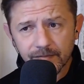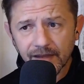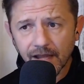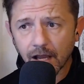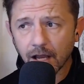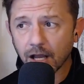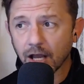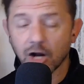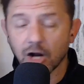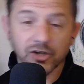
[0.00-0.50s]

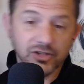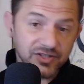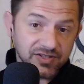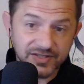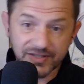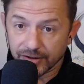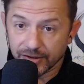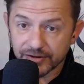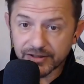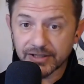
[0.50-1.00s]
uh, are
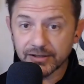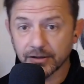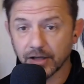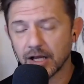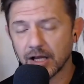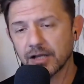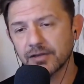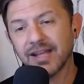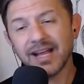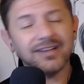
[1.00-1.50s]
still yield,
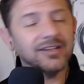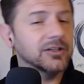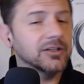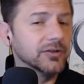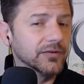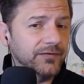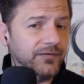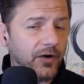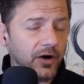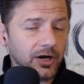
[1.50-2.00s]
uh, not
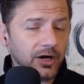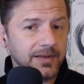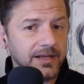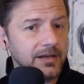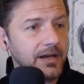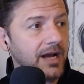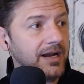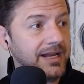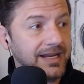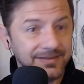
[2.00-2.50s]
yield
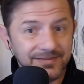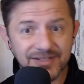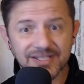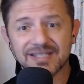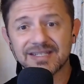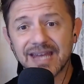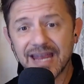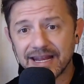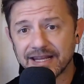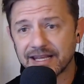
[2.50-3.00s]
farming. I am
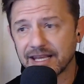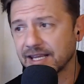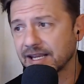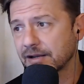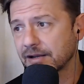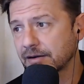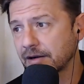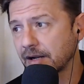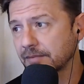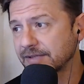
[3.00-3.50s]
staking
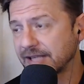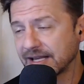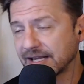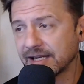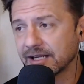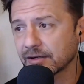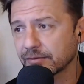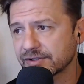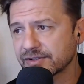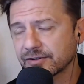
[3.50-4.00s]
and I'm
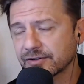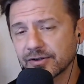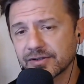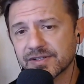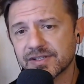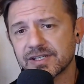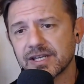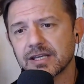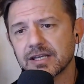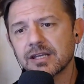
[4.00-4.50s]
getting a return on
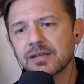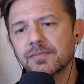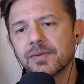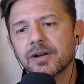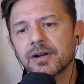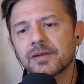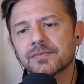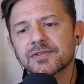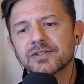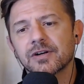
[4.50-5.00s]
staking, but
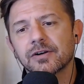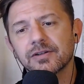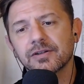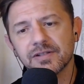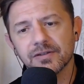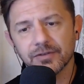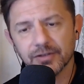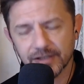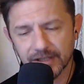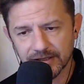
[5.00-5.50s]
I'm starting to
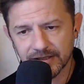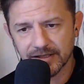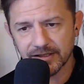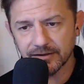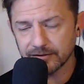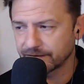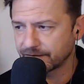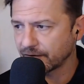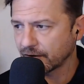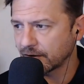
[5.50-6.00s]
look into
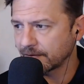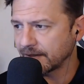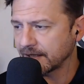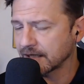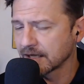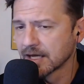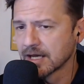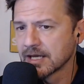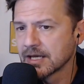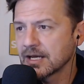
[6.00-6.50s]
yield farming.